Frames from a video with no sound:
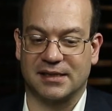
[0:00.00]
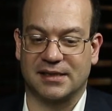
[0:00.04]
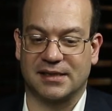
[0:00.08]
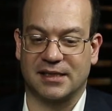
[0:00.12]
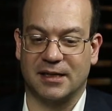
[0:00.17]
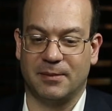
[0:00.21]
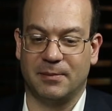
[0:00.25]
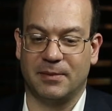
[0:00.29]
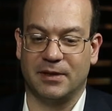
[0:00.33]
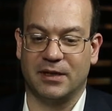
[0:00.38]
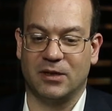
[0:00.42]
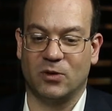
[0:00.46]

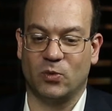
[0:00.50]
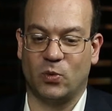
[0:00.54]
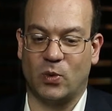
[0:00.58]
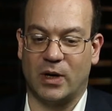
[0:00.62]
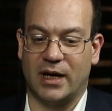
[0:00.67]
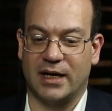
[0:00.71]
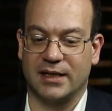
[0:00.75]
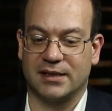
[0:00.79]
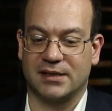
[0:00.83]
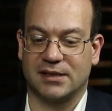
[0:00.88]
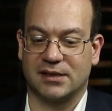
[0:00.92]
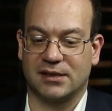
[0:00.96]
somebody
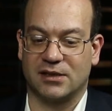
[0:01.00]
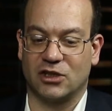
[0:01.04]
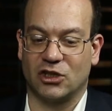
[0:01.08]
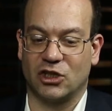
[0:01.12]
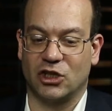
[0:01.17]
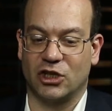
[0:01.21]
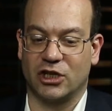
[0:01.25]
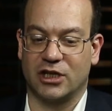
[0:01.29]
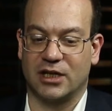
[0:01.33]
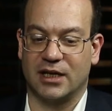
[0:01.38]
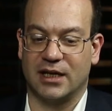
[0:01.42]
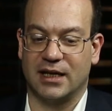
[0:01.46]
wants to
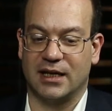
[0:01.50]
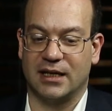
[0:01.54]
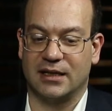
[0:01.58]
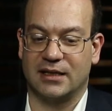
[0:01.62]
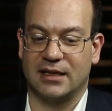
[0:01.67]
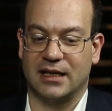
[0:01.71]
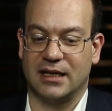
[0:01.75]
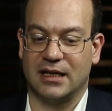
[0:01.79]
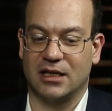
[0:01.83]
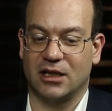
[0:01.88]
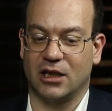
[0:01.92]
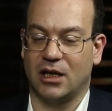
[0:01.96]
look at
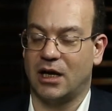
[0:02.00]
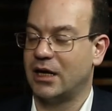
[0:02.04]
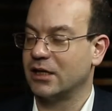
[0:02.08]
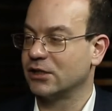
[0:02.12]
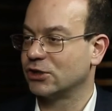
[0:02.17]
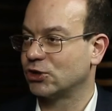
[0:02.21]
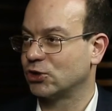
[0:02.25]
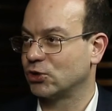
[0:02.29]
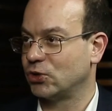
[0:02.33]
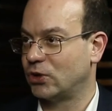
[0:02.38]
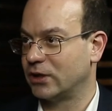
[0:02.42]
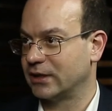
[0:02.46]
a
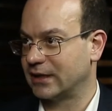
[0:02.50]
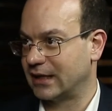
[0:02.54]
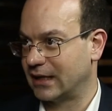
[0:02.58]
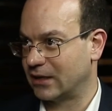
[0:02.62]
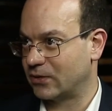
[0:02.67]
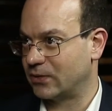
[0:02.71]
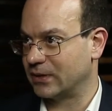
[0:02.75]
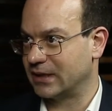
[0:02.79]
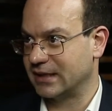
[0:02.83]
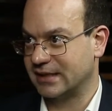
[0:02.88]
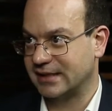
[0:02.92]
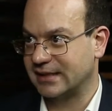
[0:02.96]
long-short
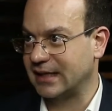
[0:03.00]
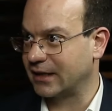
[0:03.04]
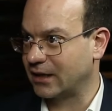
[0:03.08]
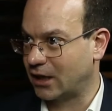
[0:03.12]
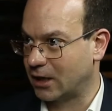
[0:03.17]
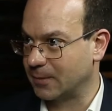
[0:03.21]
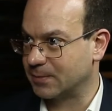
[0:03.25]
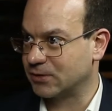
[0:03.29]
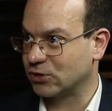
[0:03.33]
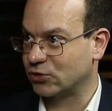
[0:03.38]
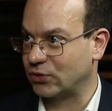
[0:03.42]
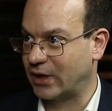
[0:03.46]
equity
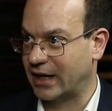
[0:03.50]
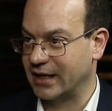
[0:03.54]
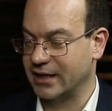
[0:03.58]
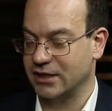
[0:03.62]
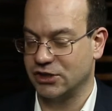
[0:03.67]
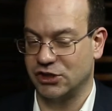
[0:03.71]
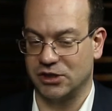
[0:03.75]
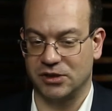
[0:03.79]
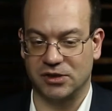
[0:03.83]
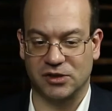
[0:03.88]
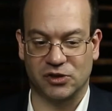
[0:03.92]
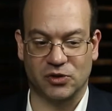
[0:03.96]
start-up strategy.